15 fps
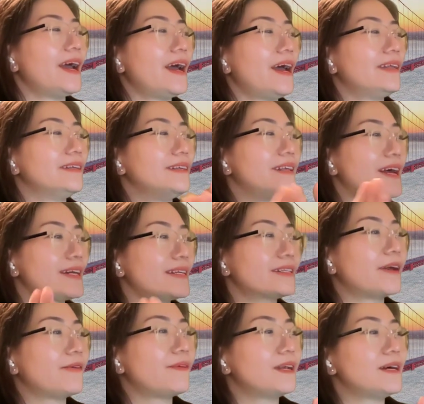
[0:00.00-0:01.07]
And less
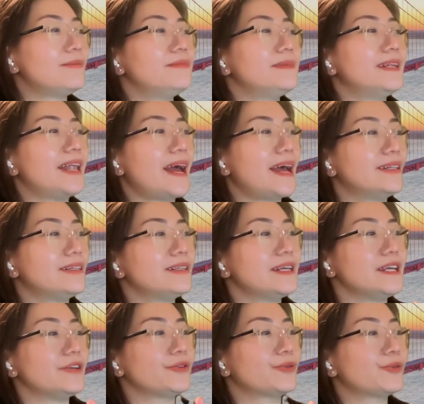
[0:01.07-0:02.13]
developed land
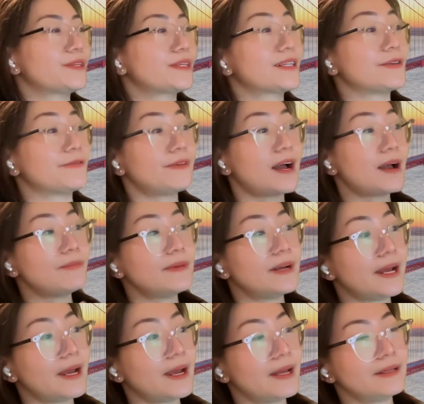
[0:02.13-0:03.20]
includes the
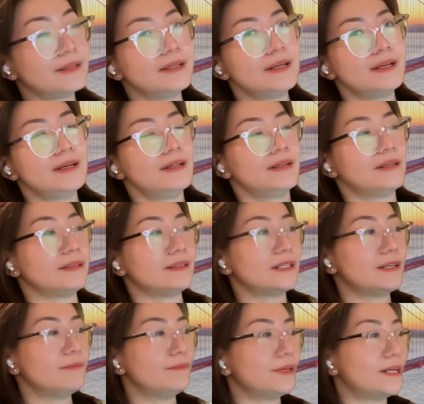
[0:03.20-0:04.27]
farmland, the
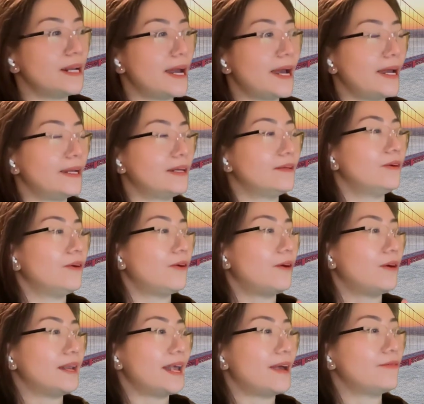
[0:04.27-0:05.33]
timberland,
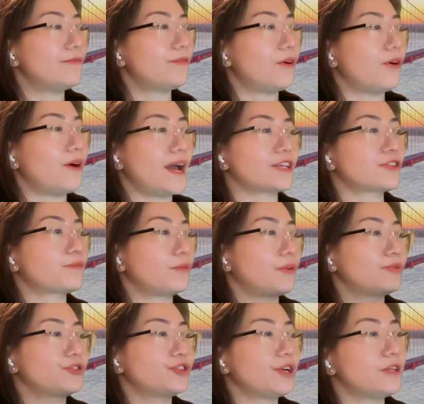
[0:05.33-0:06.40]
or land for
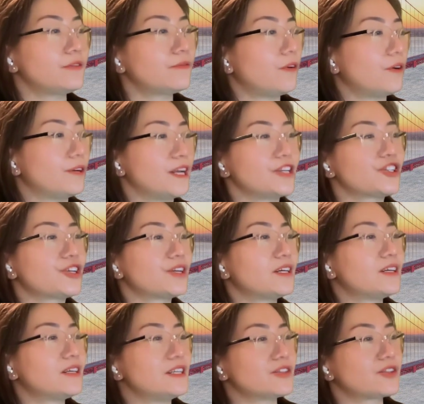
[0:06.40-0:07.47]
explorations for
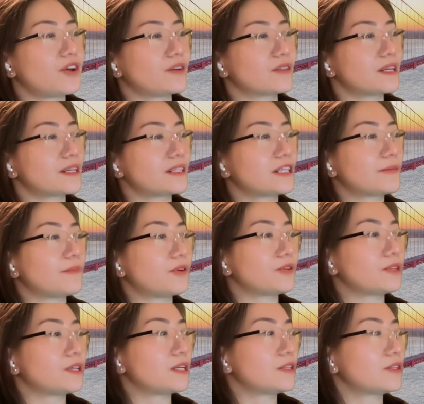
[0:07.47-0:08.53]
natural resources
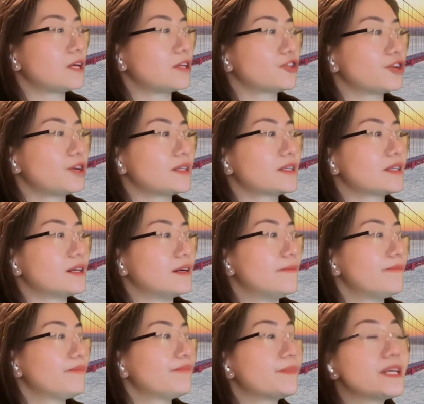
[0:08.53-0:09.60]
deposits such as the
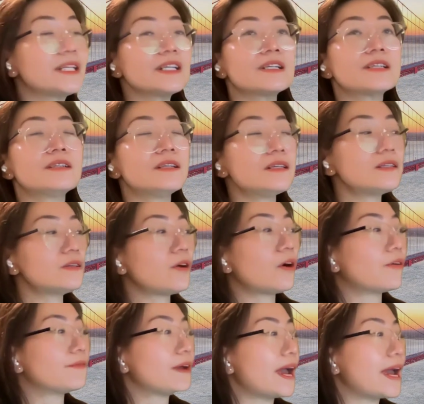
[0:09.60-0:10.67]
minerals
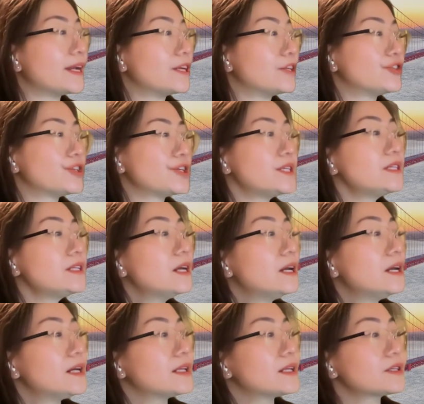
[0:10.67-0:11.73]
of energies.
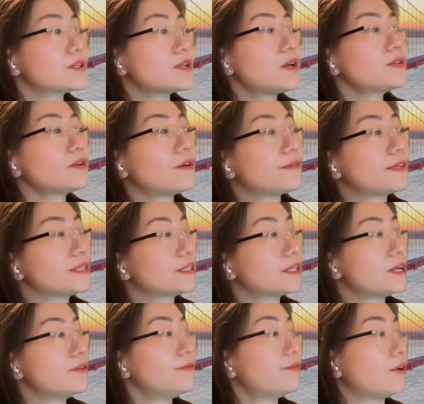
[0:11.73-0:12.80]
The source of
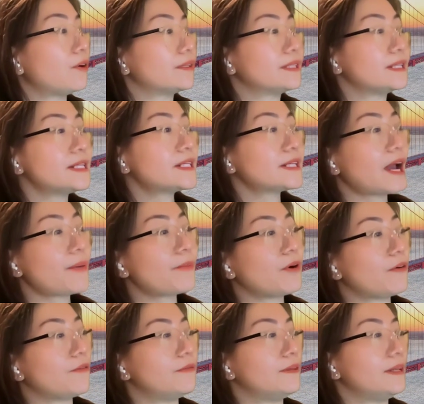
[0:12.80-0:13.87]
return for this type
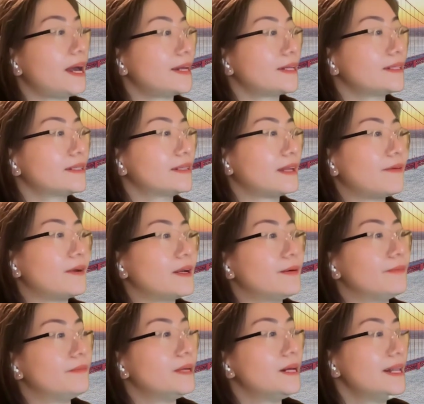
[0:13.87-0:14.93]
of less
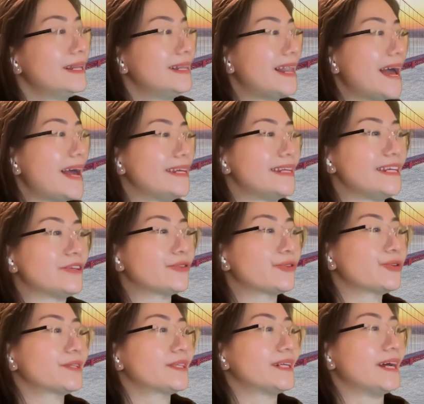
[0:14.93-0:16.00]
developed land
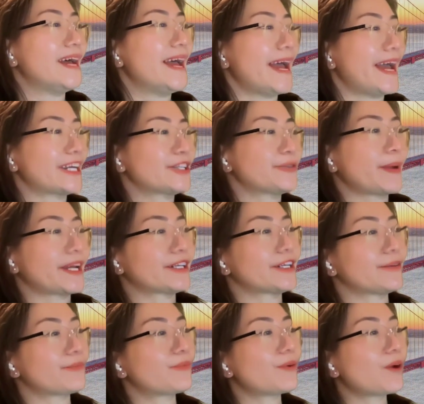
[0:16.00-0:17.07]
include the
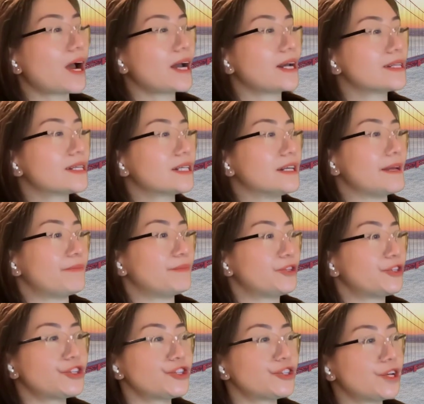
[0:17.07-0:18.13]
expected price
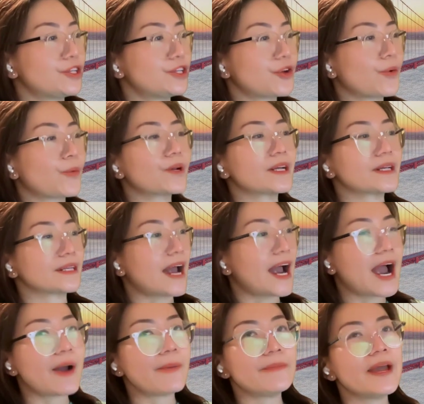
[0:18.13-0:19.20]
appreciations over the
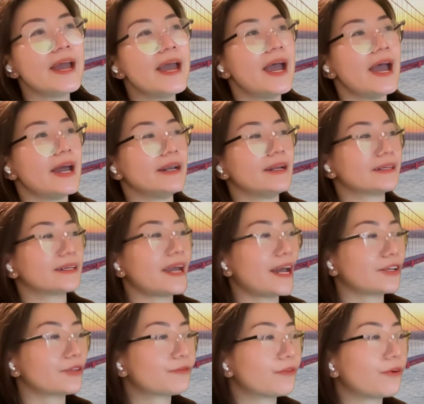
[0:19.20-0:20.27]
time and the
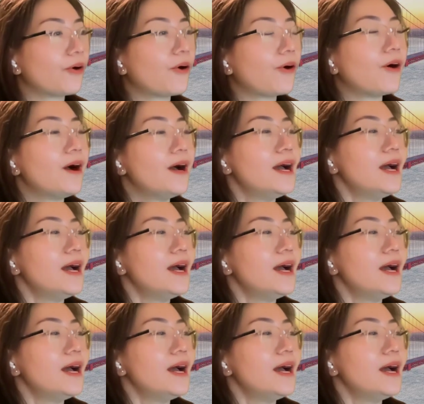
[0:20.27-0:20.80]
cash flow.